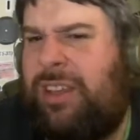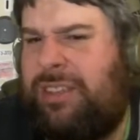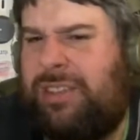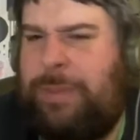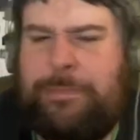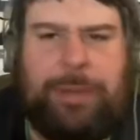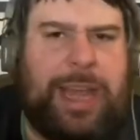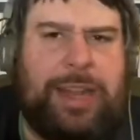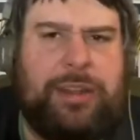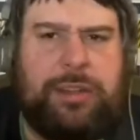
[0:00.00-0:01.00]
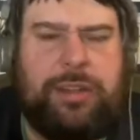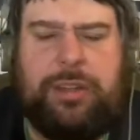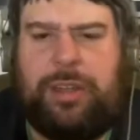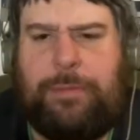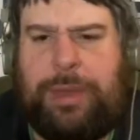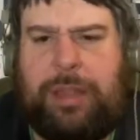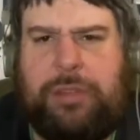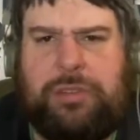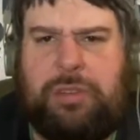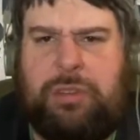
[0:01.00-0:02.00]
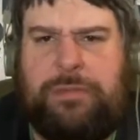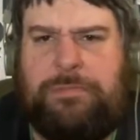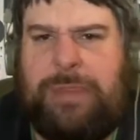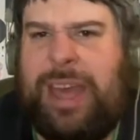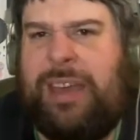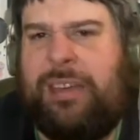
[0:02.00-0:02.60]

it's a bit bland, a bit sort of meh.